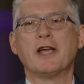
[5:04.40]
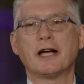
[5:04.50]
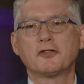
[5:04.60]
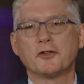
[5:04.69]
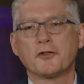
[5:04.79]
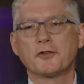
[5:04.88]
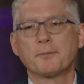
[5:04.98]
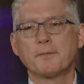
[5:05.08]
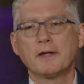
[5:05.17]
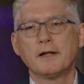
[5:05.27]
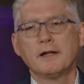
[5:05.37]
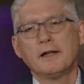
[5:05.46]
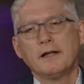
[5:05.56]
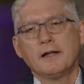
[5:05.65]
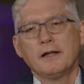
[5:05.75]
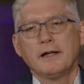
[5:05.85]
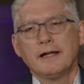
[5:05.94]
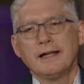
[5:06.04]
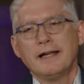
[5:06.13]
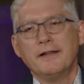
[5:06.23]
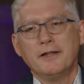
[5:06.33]
actions.
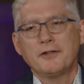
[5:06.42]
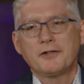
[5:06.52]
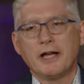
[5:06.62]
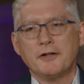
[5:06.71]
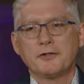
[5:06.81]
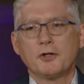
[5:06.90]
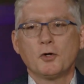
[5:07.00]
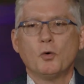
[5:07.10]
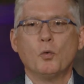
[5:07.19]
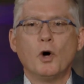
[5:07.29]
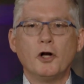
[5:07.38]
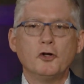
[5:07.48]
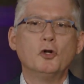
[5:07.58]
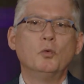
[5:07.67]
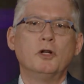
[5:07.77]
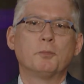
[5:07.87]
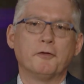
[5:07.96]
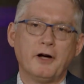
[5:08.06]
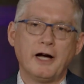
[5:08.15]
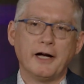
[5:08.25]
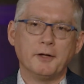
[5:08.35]
In this case, one who will
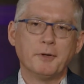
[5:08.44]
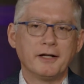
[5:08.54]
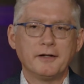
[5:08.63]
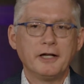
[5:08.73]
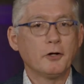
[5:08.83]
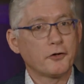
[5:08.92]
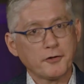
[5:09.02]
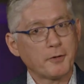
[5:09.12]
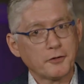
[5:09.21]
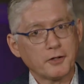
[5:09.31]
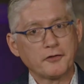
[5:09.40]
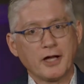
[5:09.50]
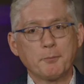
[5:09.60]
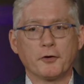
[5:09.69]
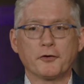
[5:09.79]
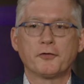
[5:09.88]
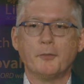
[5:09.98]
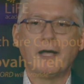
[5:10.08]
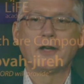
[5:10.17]
provide. But here are some other examples. From